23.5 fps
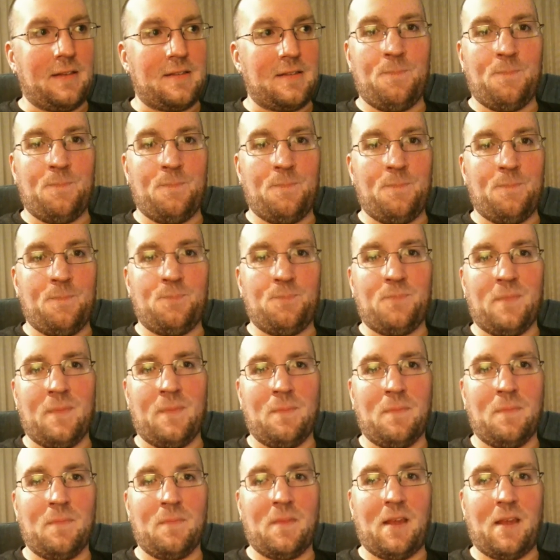So,
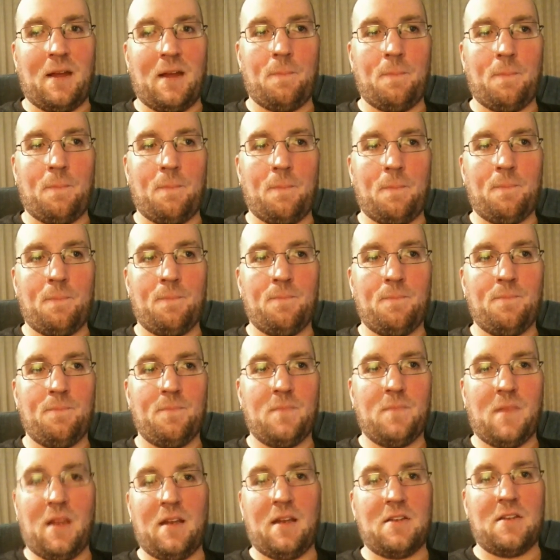
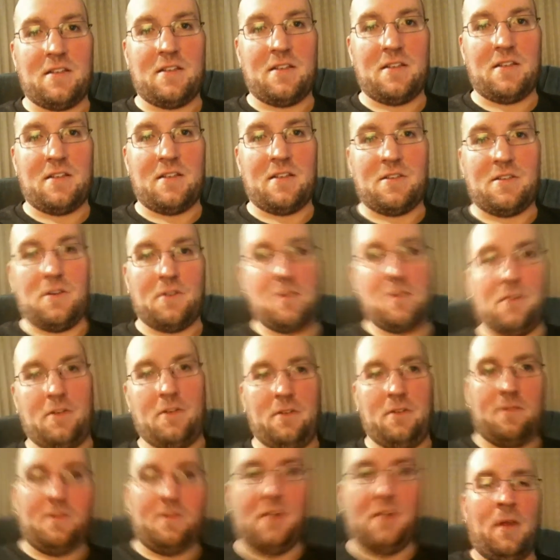and it's just easier to do
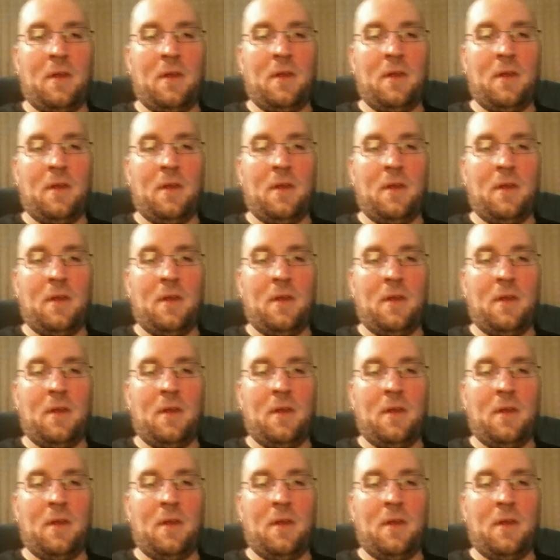video.